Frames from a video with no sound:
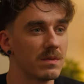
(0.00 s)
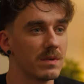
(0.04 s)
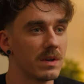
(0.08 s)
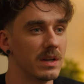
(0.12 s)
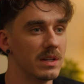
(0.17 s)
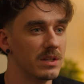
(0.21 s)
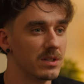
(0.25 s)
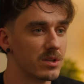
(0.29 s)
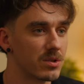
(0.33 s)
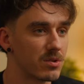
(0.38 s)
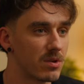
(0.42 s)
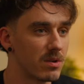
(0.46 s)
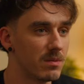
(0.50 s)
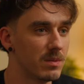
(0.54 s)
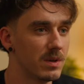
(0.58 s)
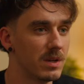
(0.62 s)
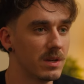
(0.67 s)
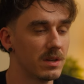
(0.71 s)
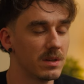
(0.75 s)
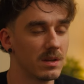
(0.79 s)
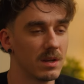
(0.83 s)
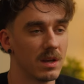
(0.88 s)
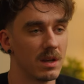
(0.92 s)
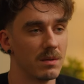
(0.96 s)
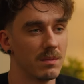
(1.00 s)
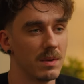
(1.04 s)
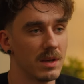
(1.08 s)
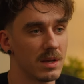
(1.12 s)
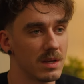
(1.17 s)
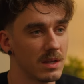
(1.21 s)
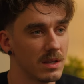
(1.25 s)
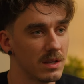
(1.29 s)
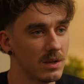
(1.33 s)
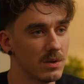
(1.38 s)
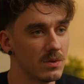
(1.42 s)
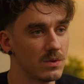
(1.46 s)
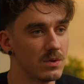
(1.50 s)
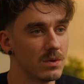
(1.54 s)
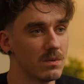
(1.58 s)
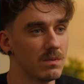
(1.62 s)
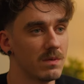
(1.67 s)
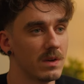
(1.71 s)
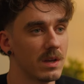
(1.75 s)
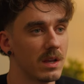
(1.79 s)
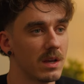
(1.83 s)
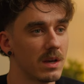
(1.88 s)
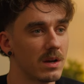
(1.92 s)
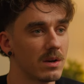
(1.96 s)
and streaming and making YouTube
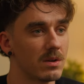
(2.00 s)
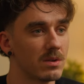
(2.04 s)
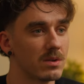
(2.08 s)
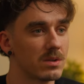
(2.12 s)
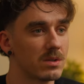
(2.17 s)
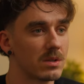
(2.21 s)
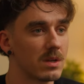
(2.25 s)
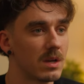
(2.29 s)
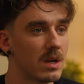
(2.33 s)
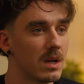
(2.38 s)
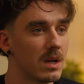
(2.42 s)
videos,